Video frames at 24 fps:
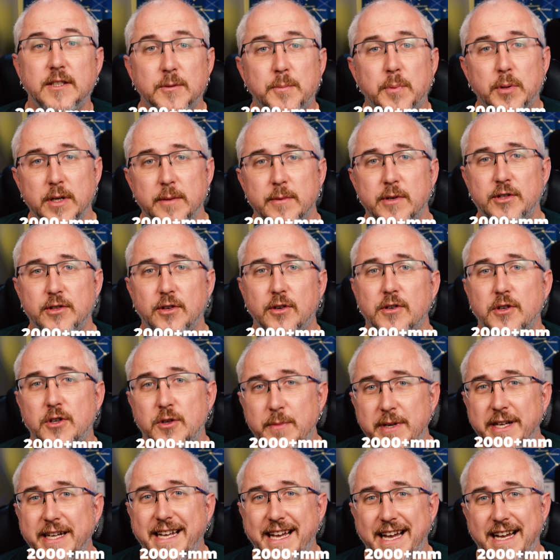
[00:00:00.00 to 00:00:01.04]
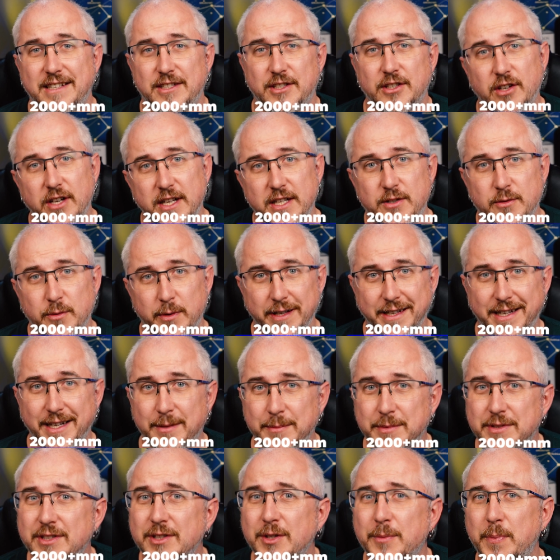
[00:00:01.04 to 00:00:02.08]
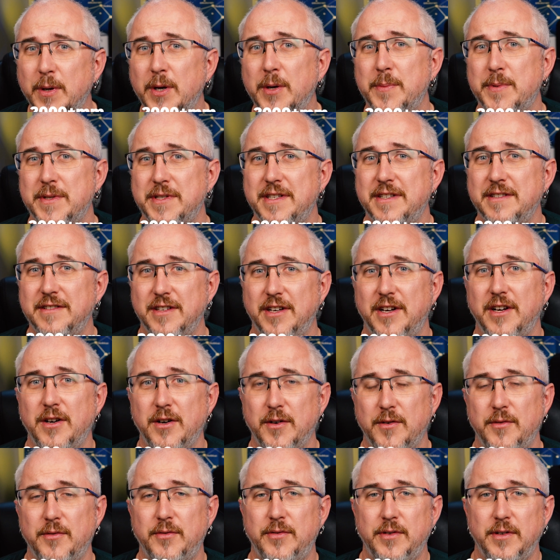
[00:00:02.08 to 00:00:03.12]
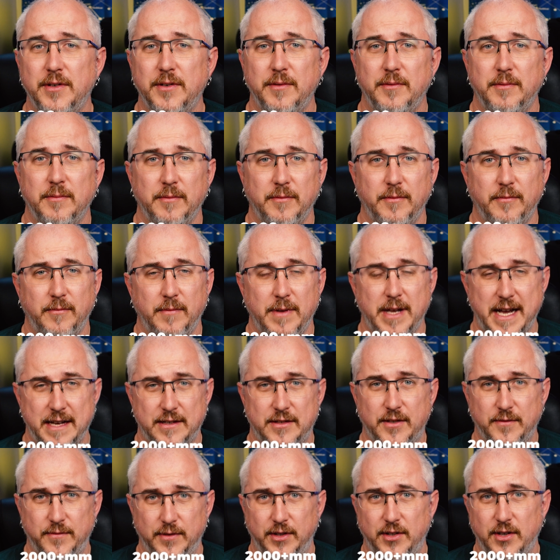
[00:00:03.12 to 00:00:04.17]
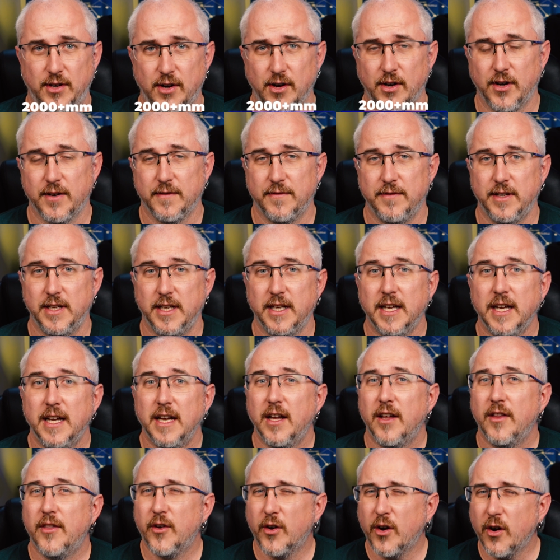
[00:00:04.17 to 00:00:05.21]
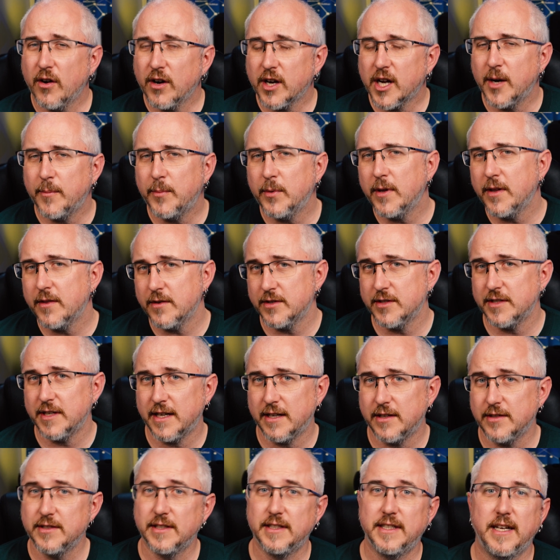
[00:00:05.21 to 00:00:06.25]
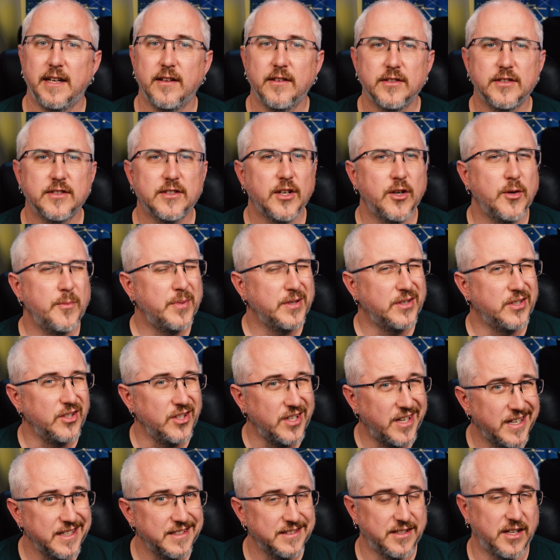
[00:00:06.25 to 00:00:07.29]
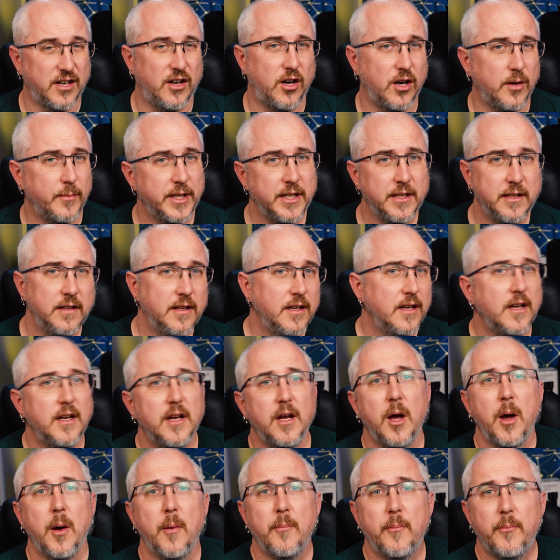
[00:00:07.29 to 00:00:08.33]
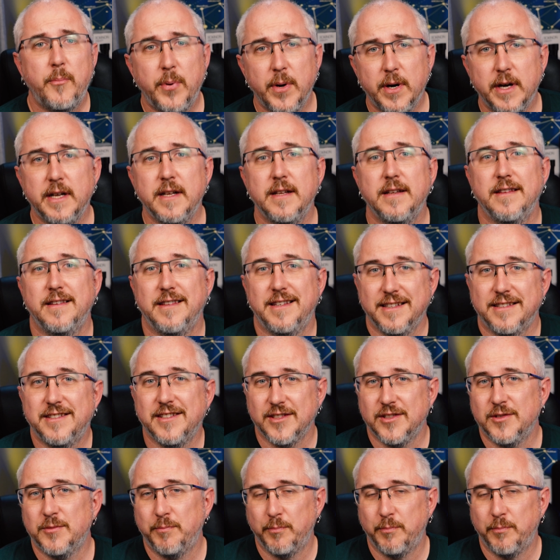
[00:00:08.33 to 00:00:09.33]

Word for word: is pretty much all Schmidt-Cassegrains when it comes to the purposes of astrophotography. There are a couple other styles of telescope, but they're not as common. But this is